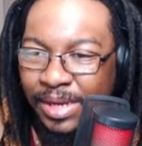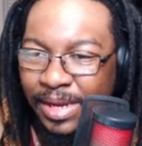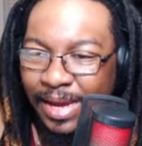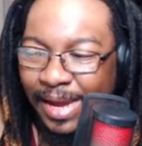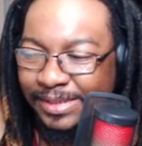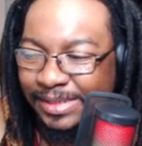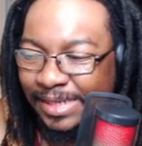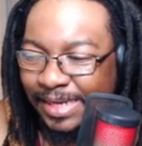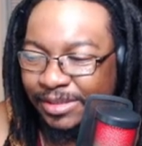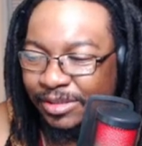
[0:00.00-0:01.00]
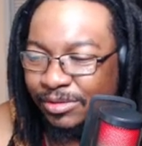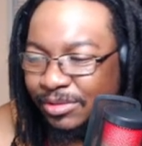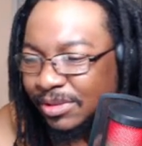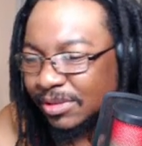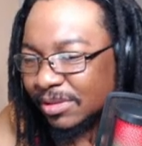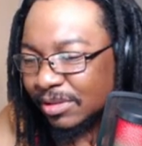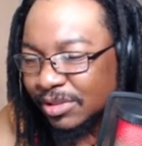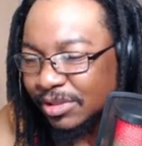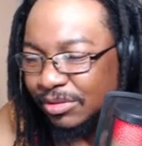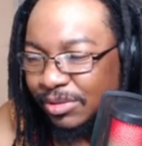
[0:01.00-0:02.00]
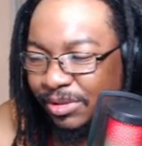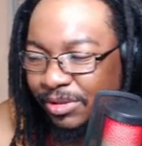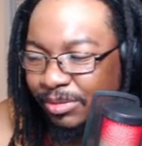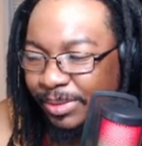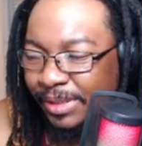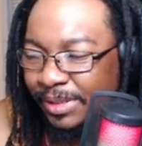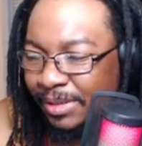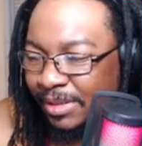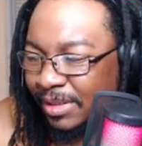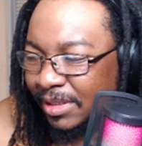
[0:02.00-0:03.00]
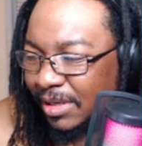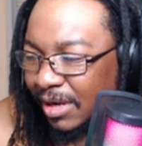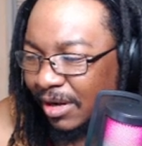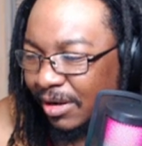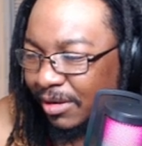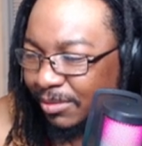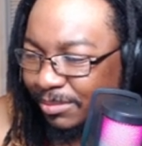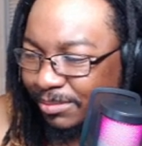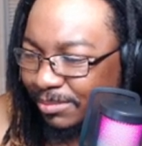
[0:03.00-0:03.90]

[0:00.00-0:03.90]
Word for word: I actually like those those two a little bit. Um,